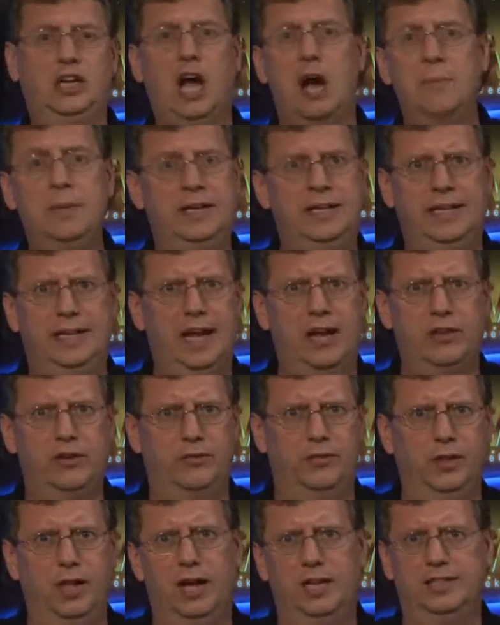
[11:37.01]
coming together
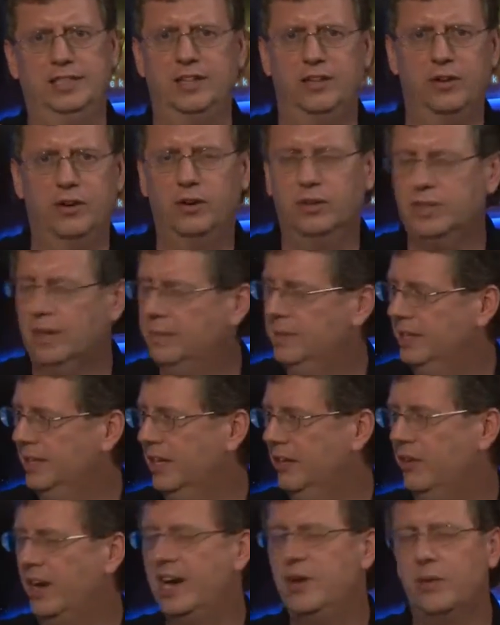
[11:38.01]
velocity. They're all coming
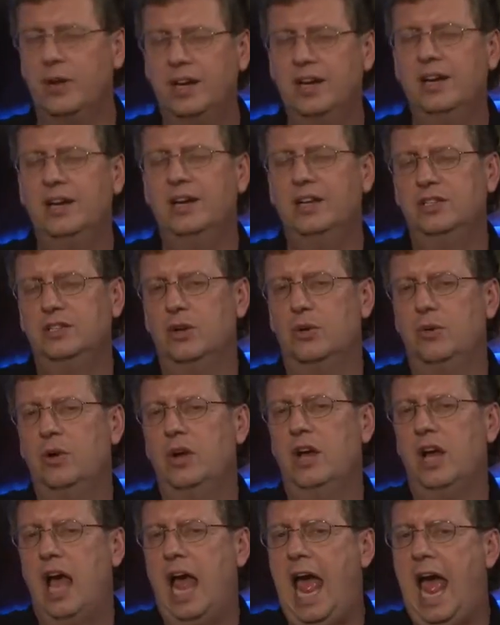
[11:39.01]
together. Anyway, right. so
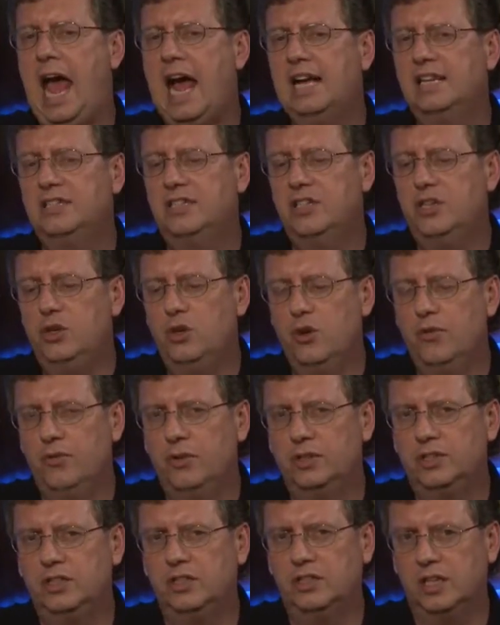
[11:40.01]
as the
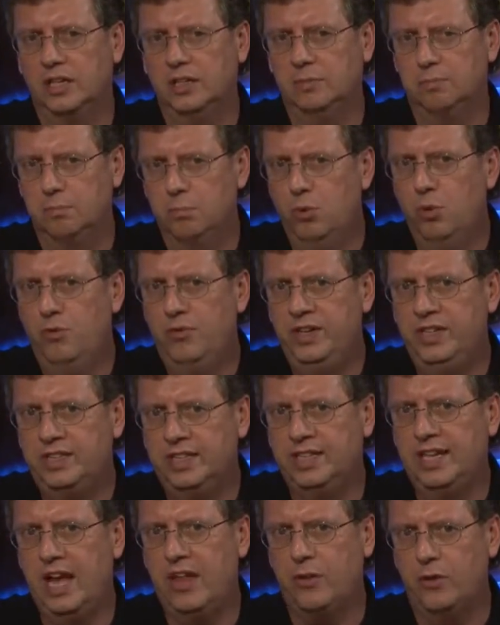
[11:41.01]
universe is moving
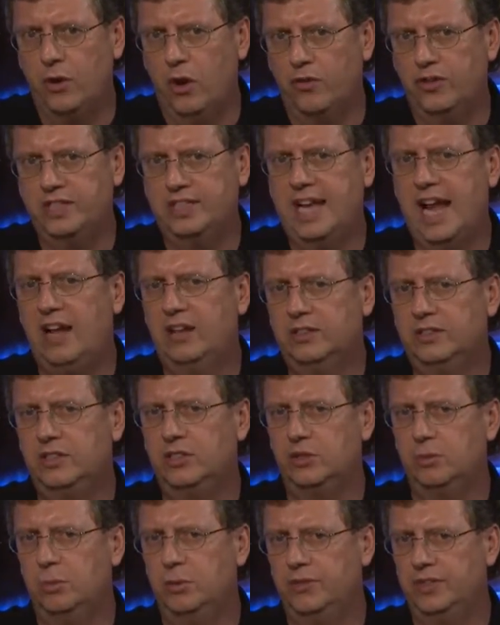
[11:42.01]
together and all these galaxies
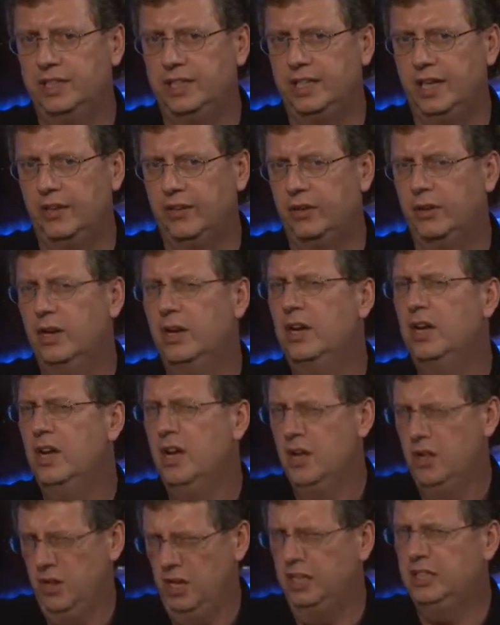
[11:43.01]
are moving together,
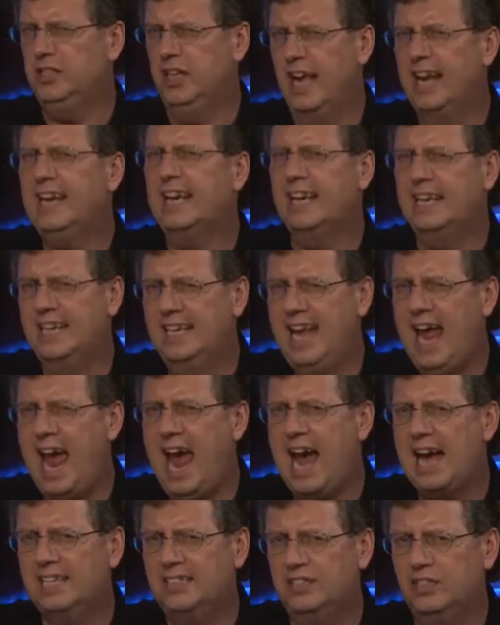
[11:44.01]
it's like a
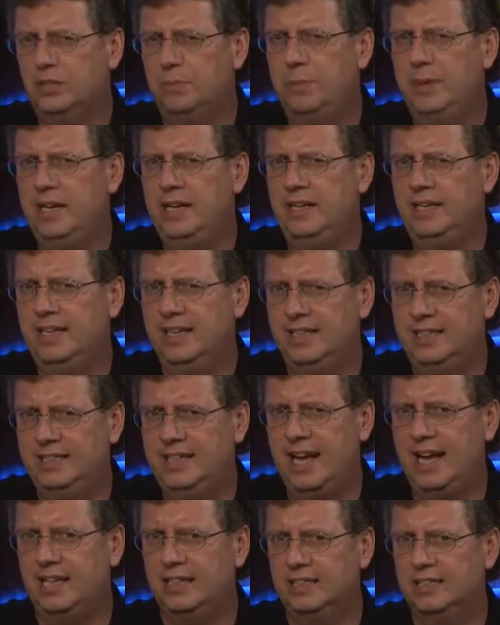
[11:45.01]
gas that's being
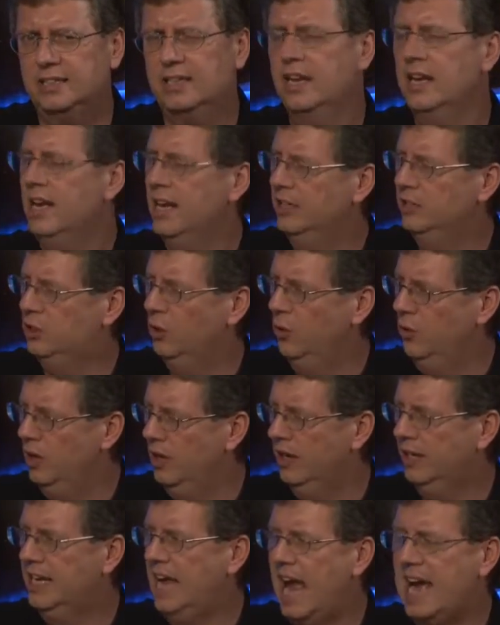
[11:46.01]
condensed. And so
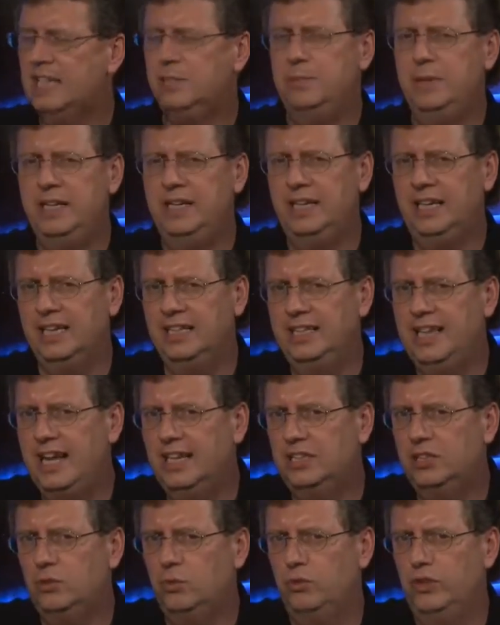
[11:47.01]
a gas being
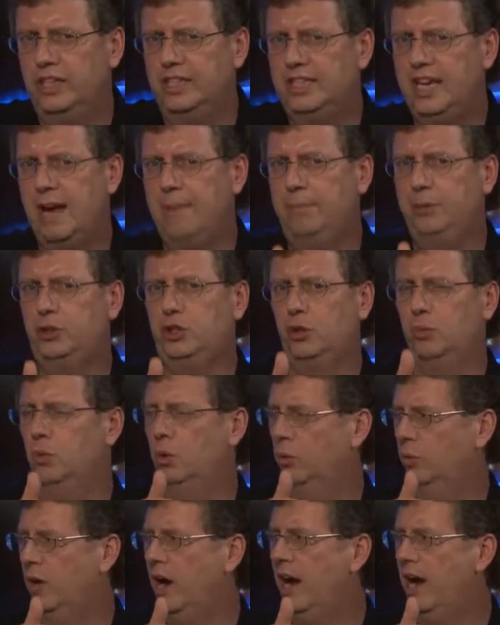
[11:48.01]
condensed, the temperature
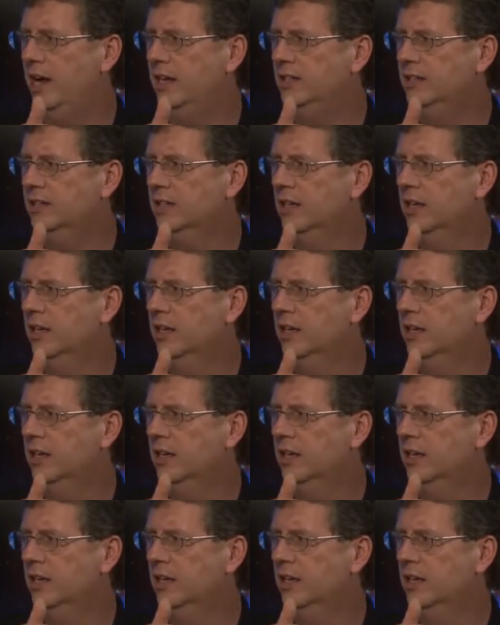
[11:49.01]
will rise.